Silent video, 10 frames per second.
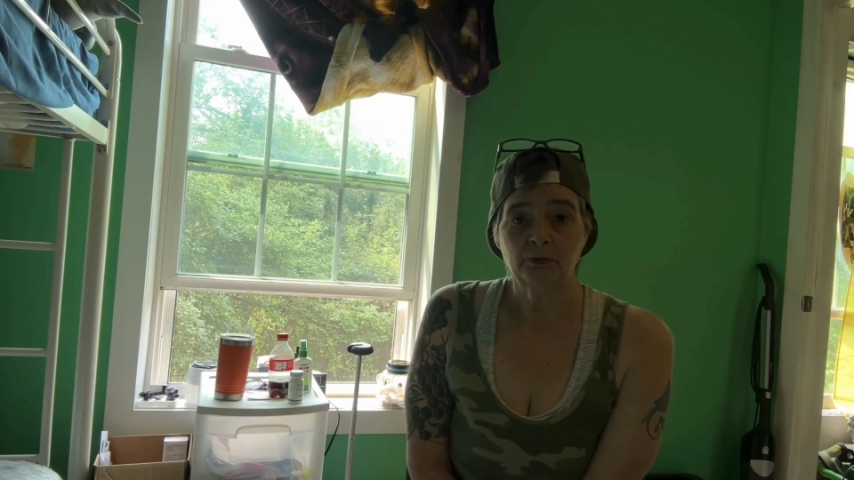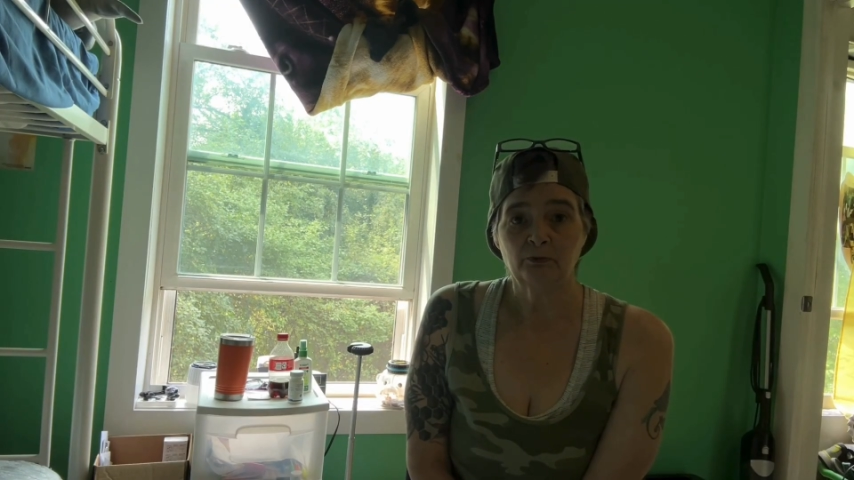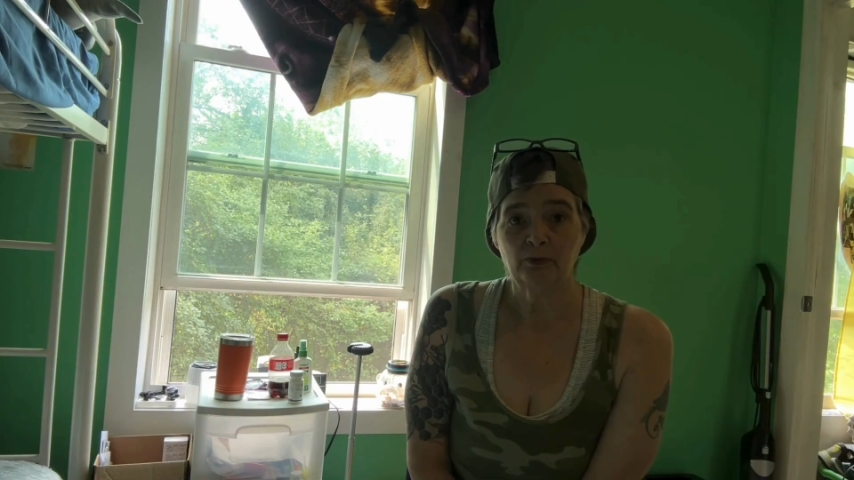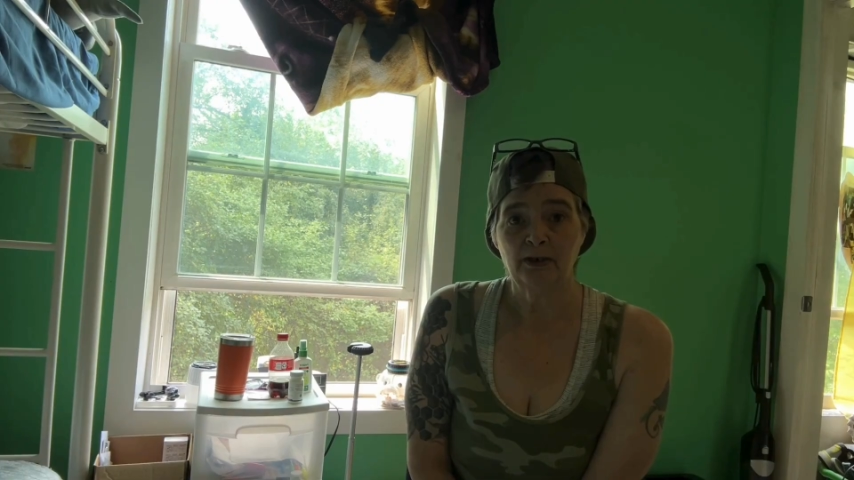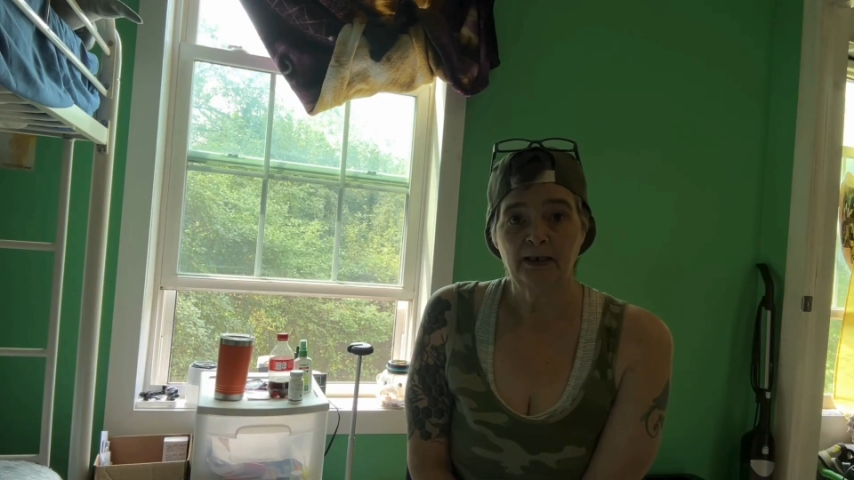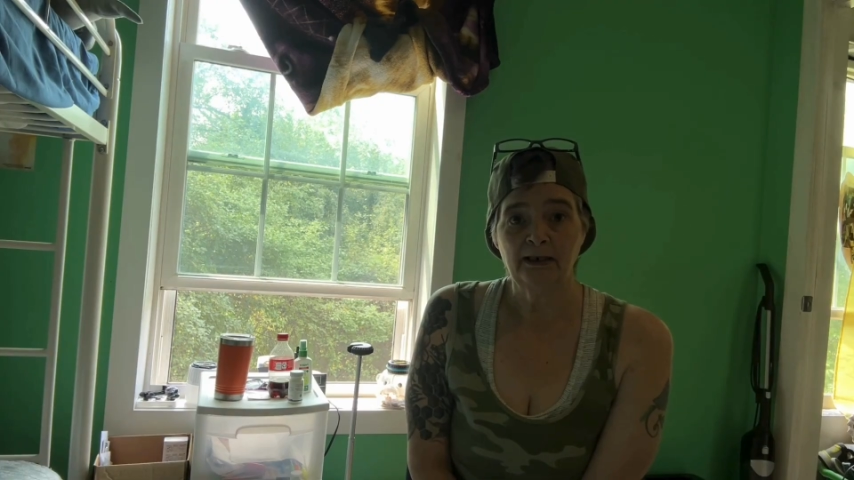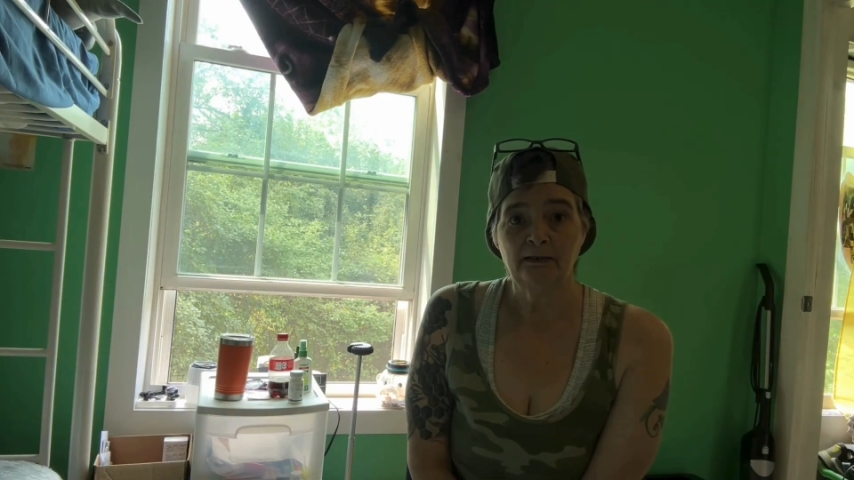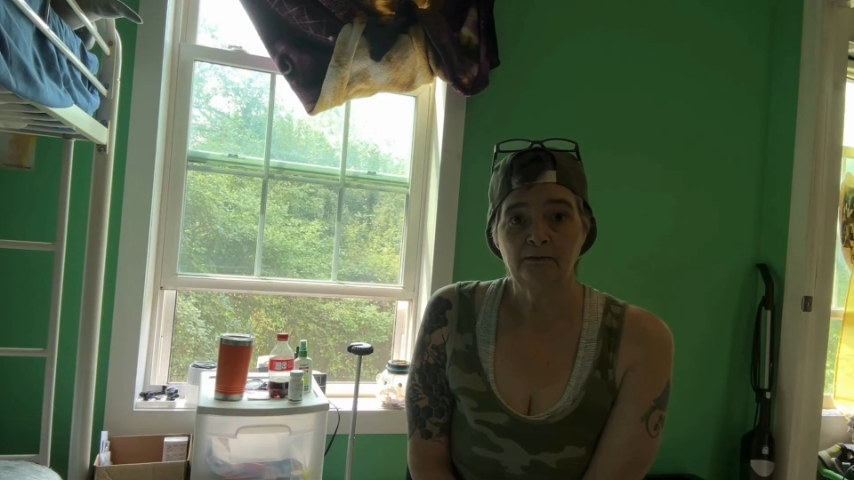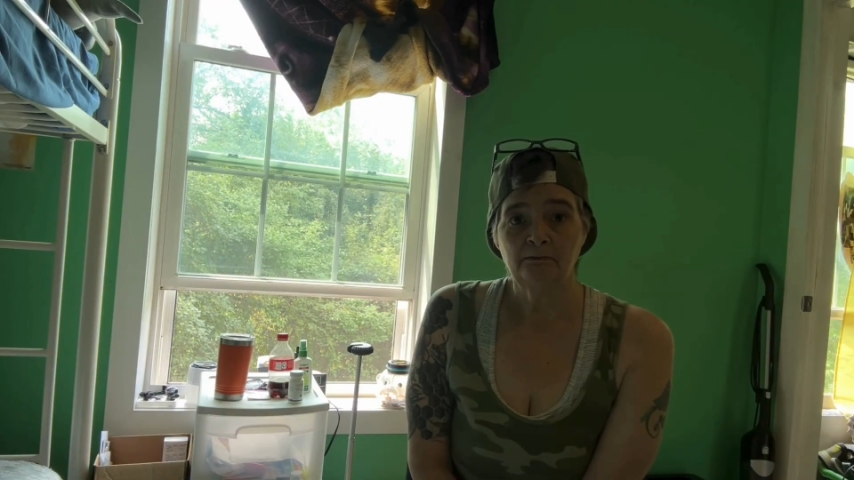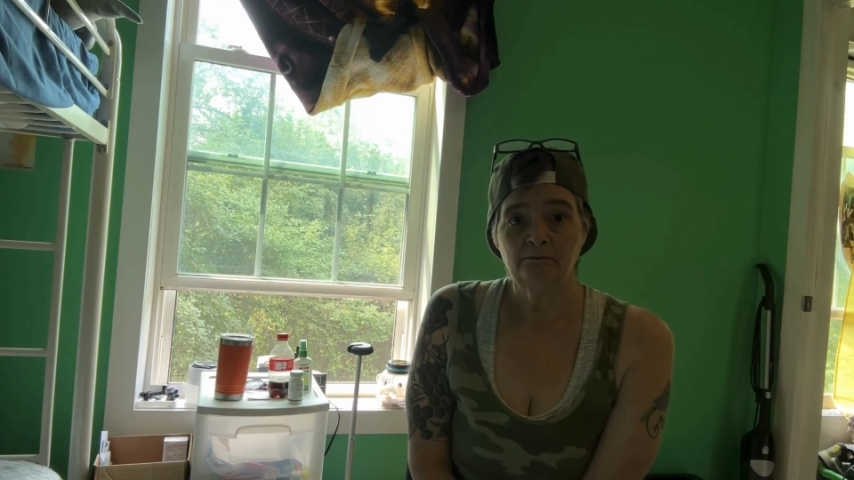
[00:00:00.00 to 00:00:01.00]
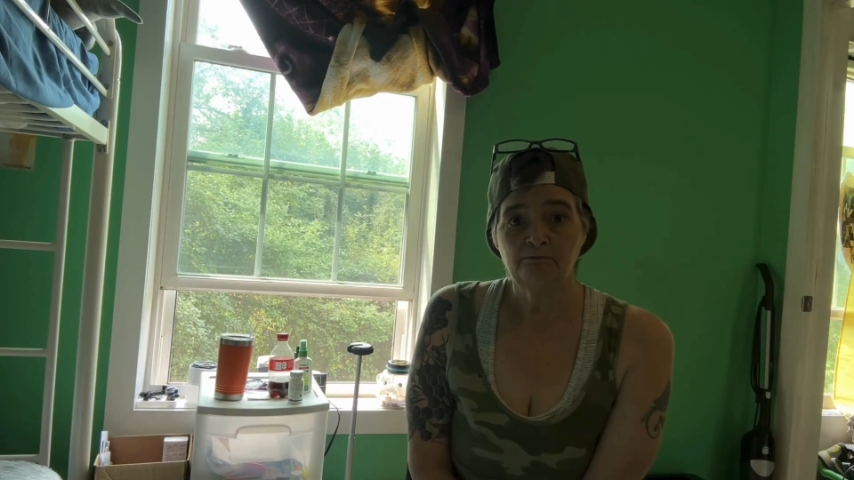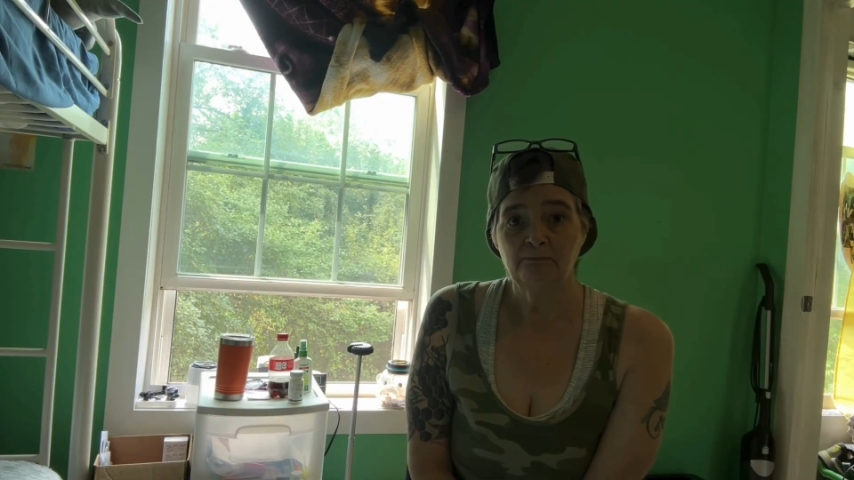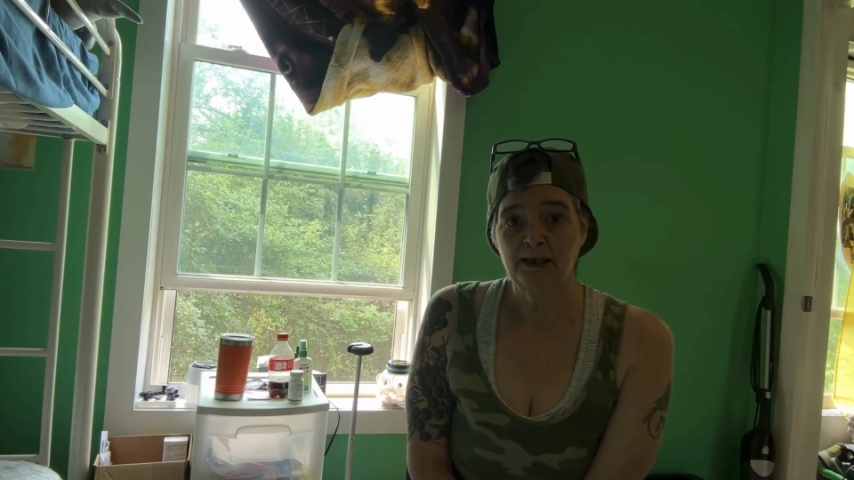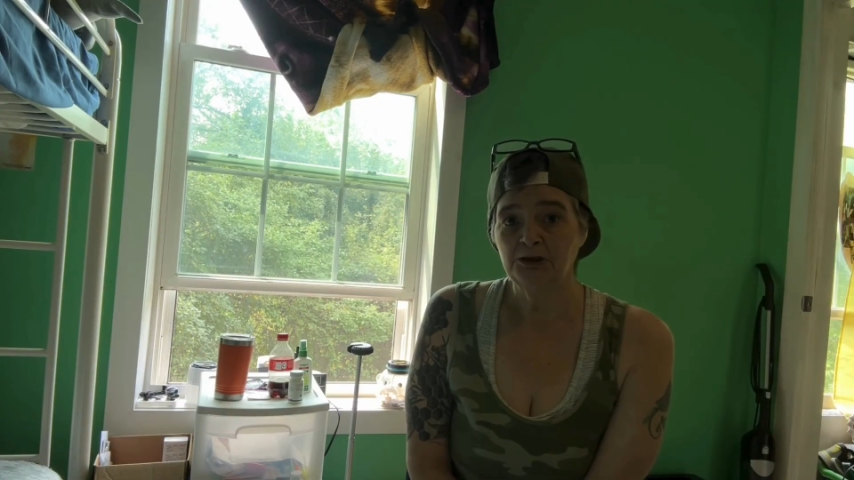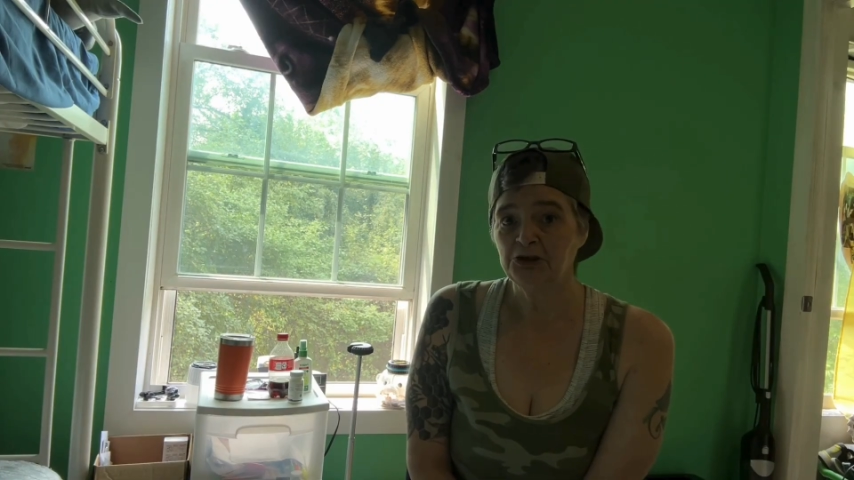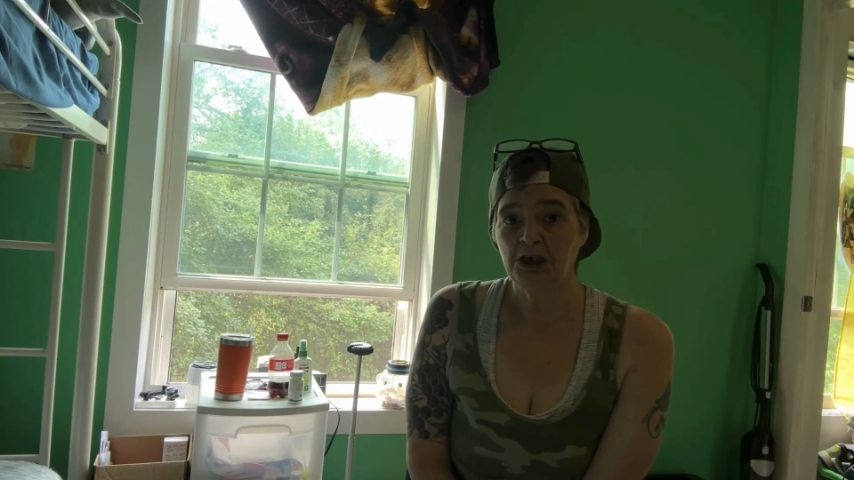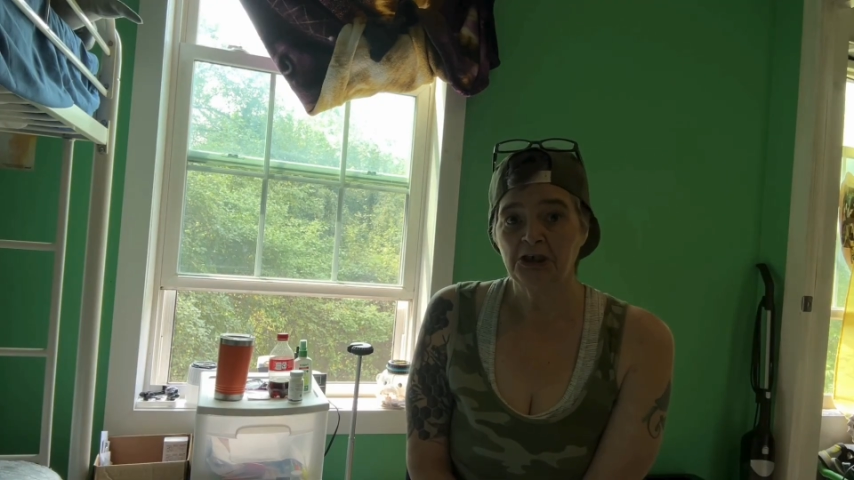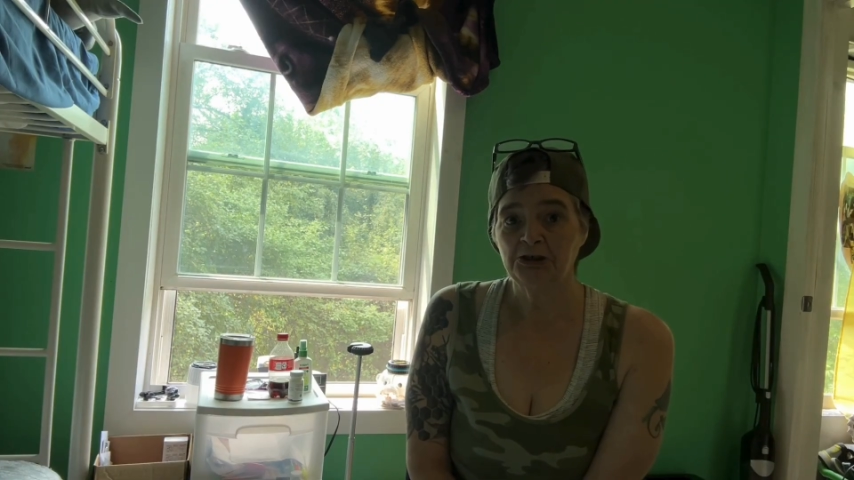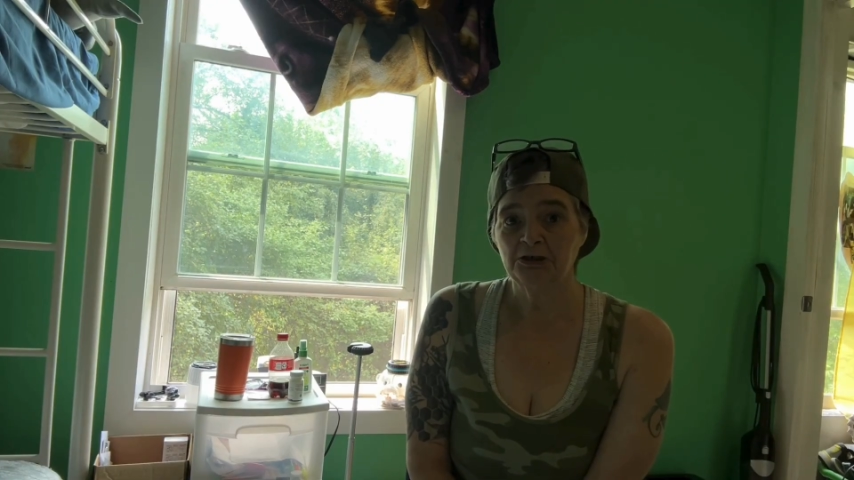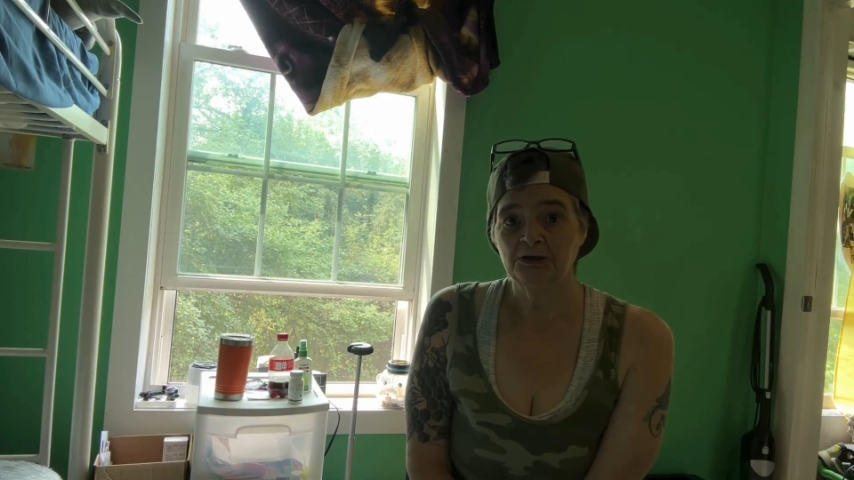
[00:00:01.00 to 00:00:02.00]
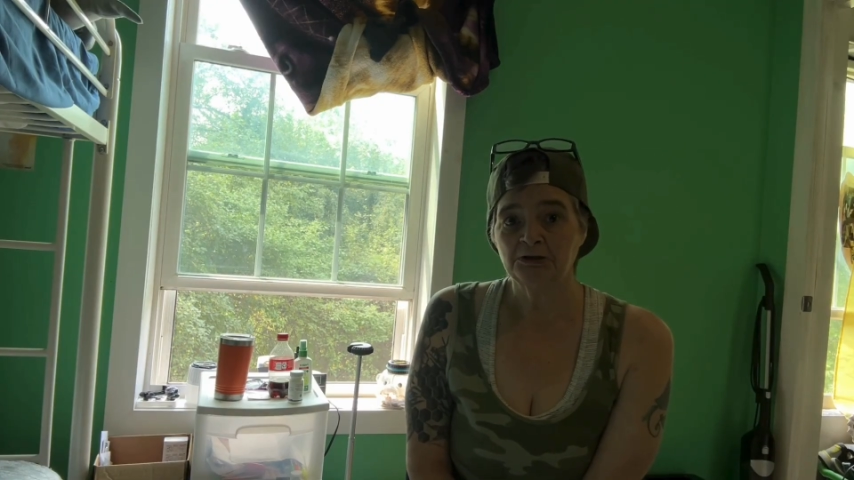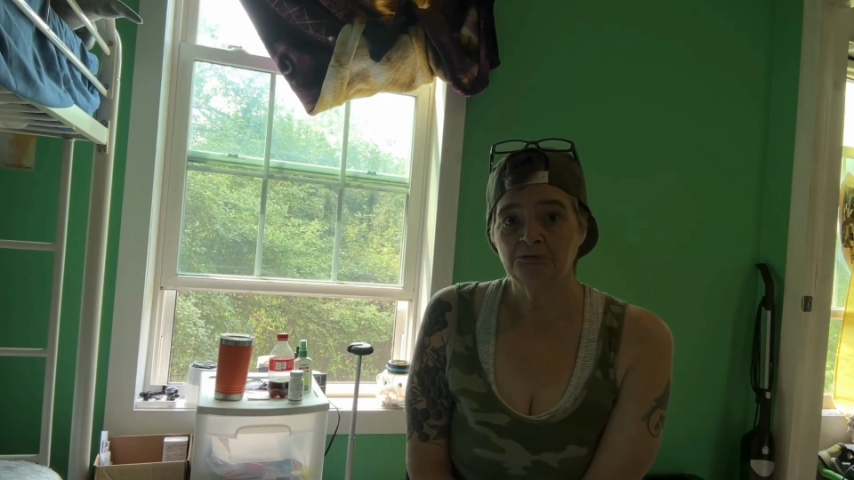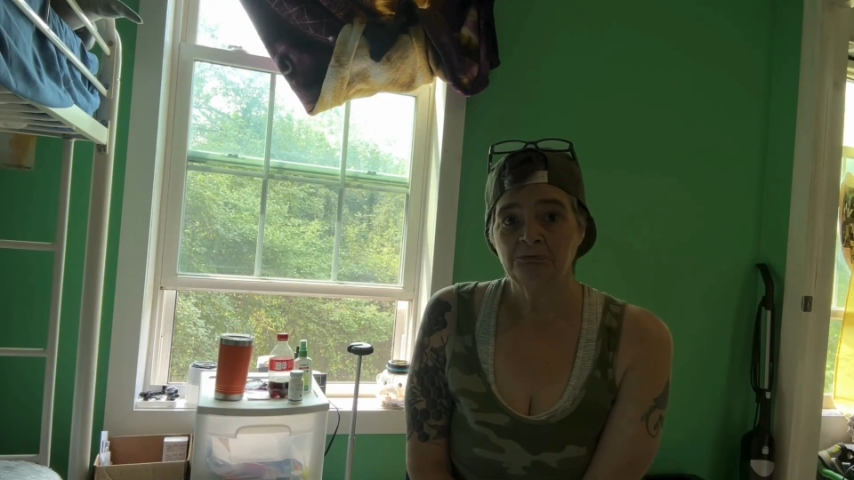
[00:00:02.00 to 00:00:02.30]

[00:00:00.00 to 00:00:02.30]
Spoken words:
Read it, make changes,